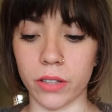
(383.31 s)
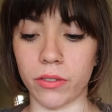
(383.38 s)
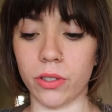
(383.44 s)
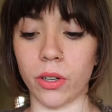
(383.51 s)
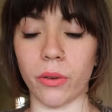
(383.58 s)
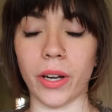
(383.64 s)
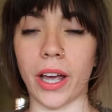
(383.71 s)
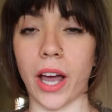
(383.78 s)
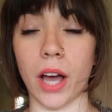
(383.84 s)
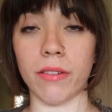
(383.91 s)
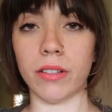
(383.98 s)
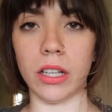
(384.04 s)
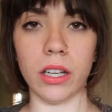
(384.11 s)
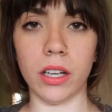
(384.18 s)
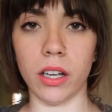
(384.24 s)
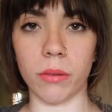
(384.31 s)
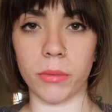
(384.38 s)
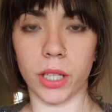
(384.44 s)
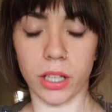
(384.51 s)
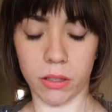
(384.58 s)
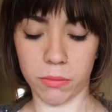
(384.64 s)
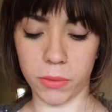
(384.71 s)
If you don't have any, I
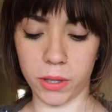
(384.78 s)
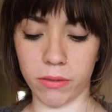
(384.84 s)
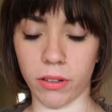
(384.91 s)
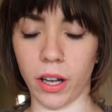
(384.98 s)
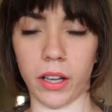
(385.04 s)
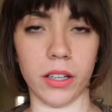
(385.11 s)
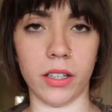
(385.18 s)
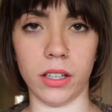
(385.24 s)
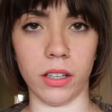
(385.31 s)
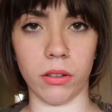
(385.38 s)
mean, it'd be fine